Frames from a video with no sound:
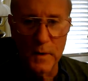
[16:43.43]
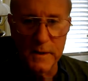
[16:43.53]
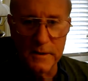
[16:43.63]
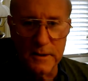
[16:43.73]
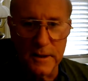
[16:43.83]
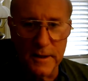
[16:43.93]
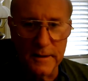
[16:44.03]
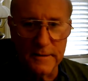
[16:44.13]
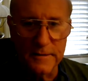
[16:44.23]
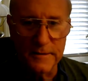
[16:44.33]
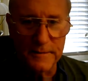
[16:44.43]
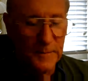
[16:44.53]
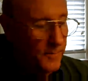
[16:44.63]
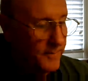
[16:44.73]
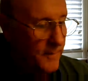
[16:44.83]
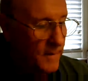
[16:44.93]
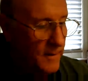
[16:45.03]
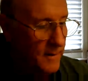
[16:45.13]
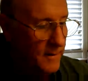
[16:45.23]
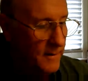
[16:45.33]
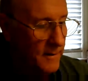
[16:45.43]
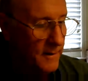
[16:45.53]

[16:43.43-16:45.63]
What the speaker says: Page 146,